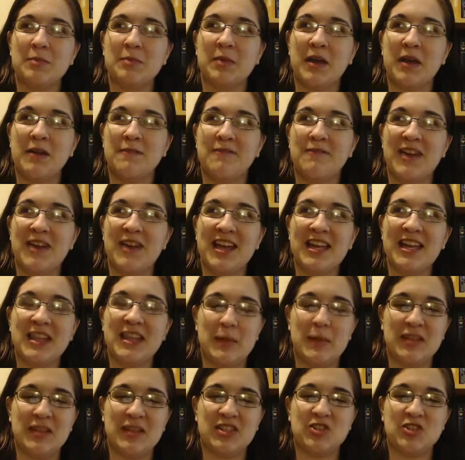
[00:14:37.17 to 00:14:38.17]
conveying the
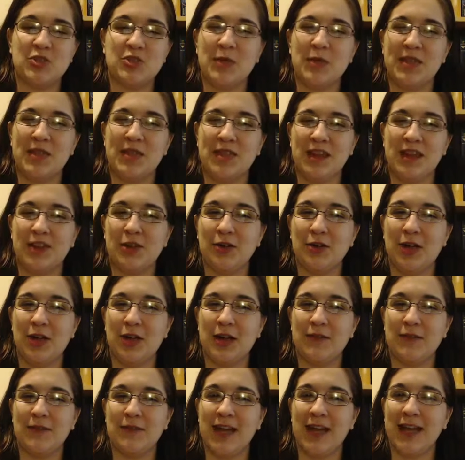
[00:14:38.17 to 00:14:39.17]
message you think you're
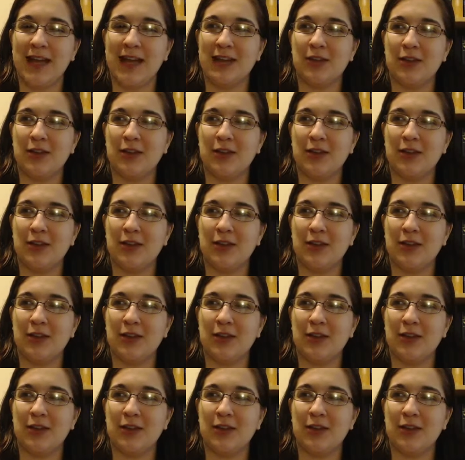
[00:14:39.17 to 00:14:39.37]
conveying.